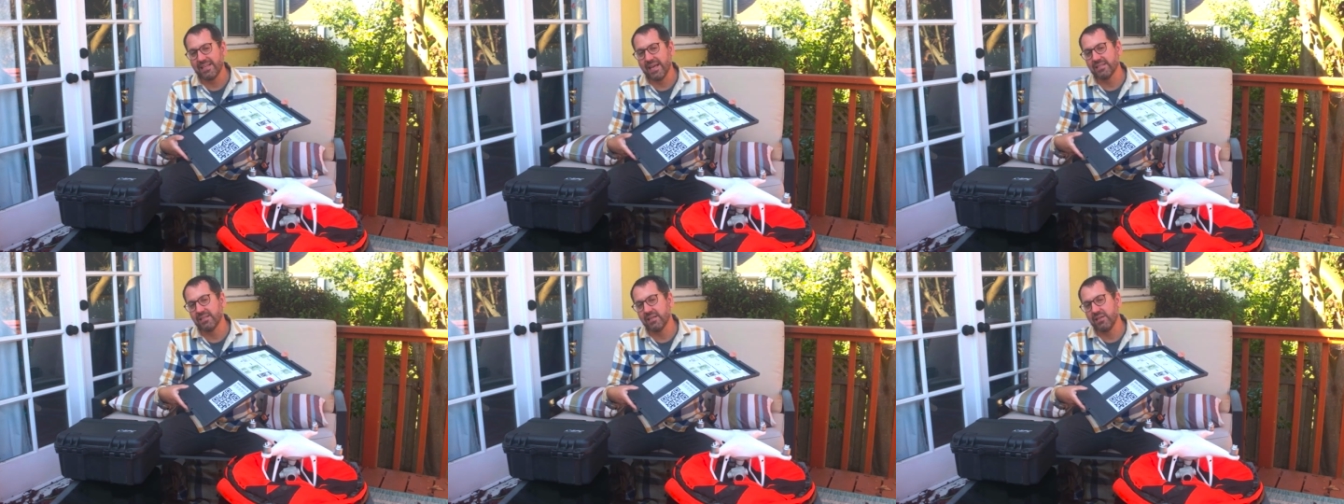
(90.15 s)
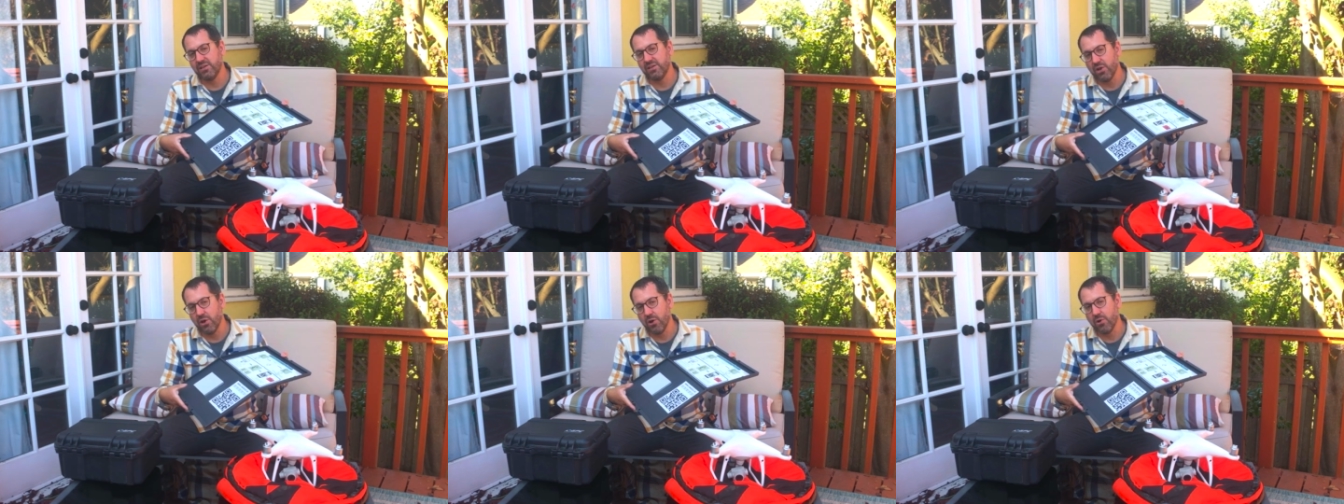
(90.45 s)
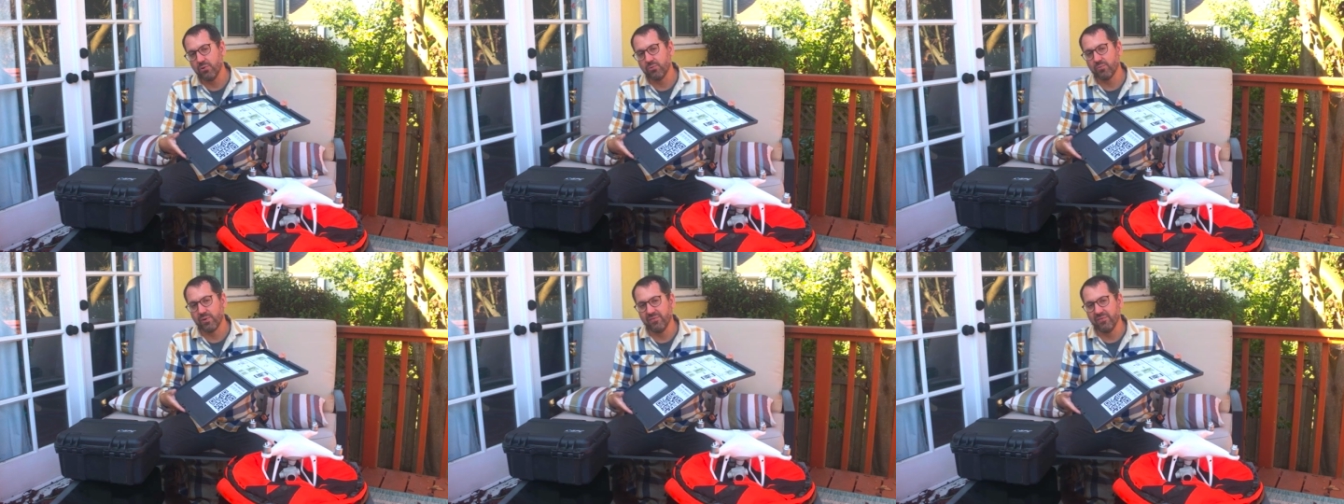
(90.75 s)
has a
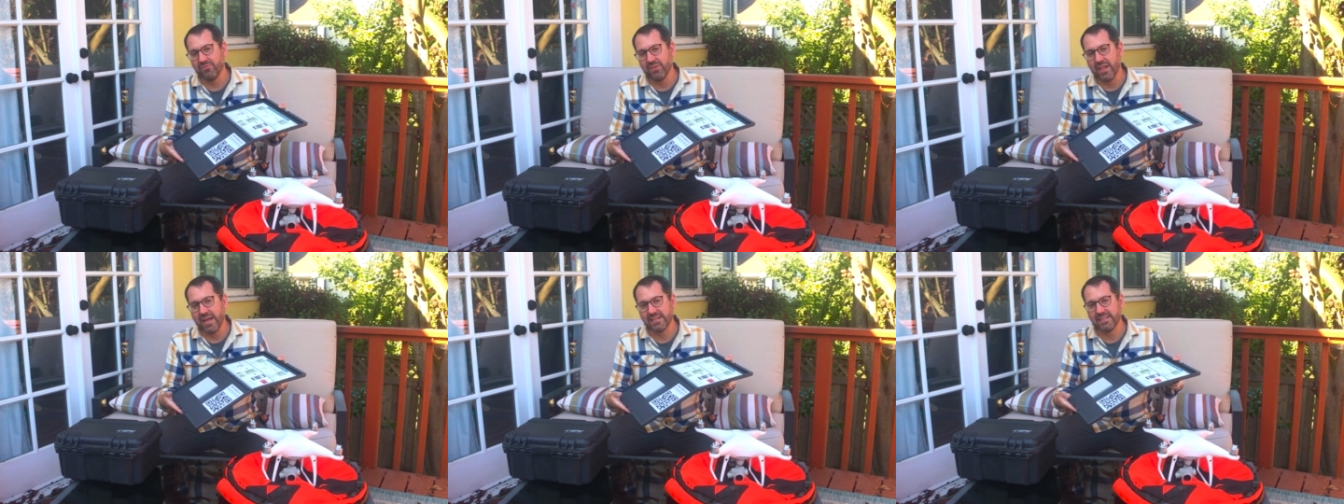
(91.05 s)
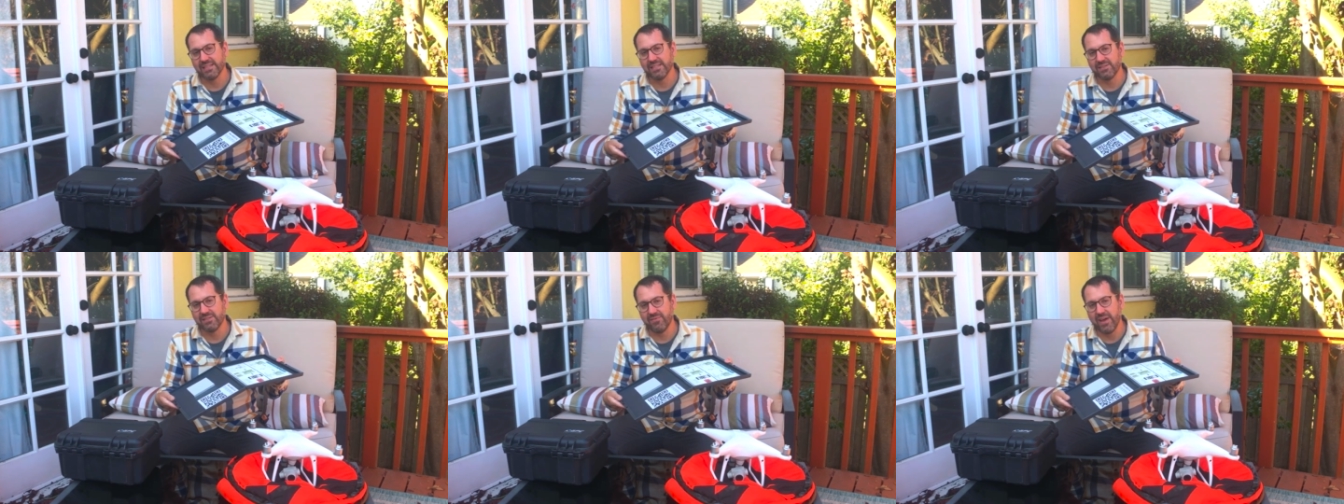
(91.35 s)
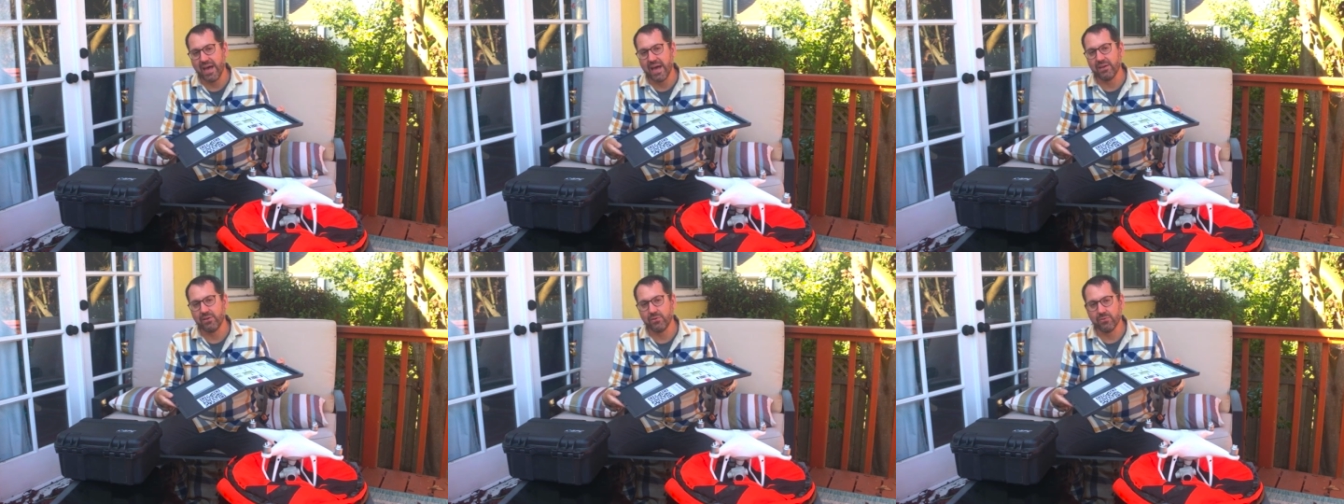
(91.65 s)
known reflectance
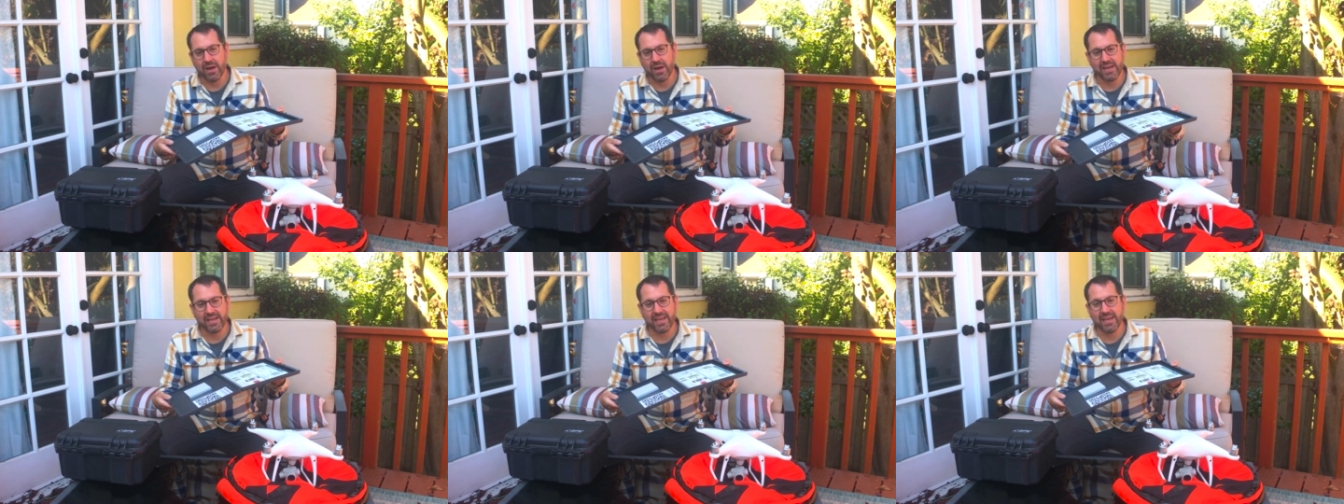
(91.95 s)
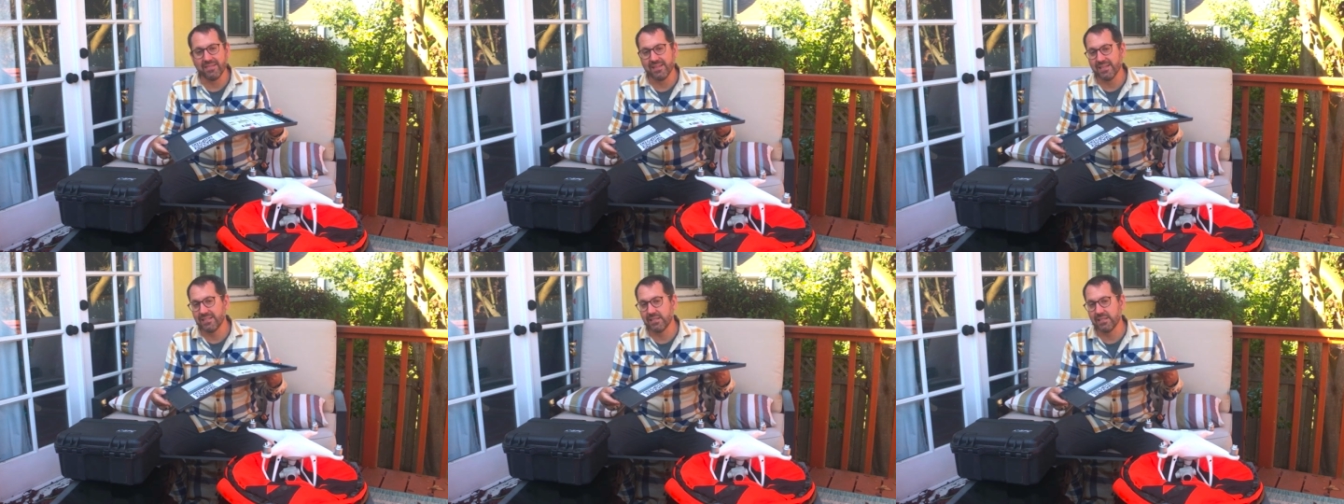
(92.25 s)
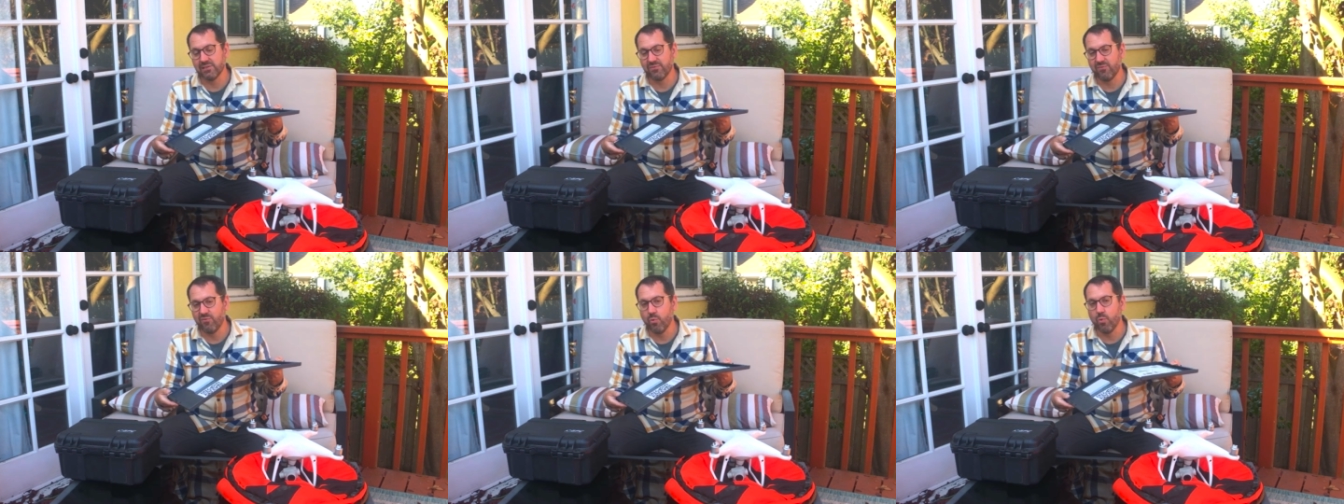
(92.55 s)
value. Again, this
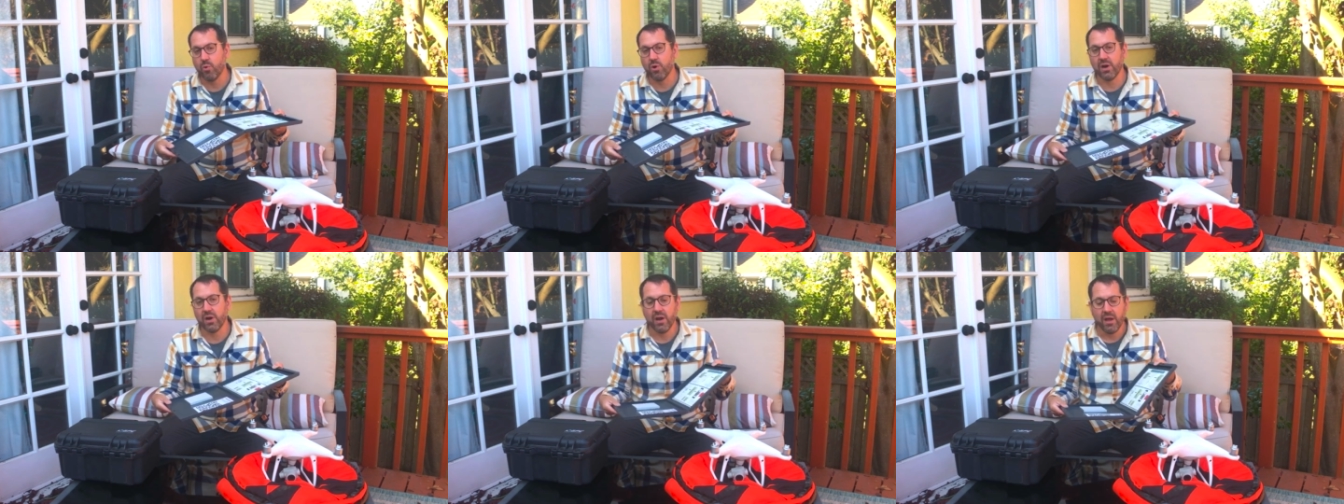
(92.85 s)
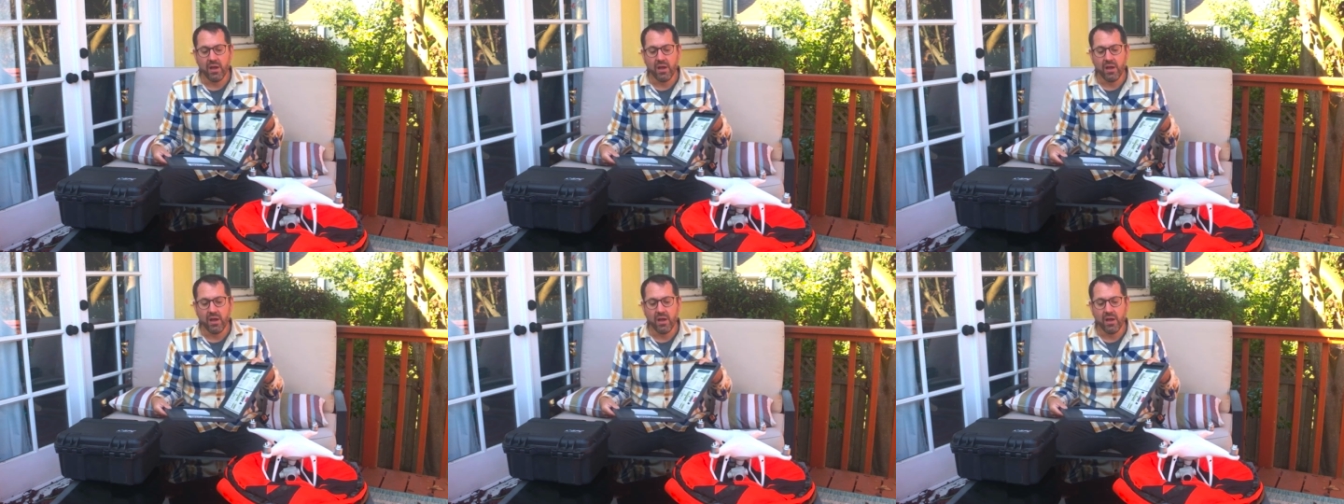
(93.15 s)
is for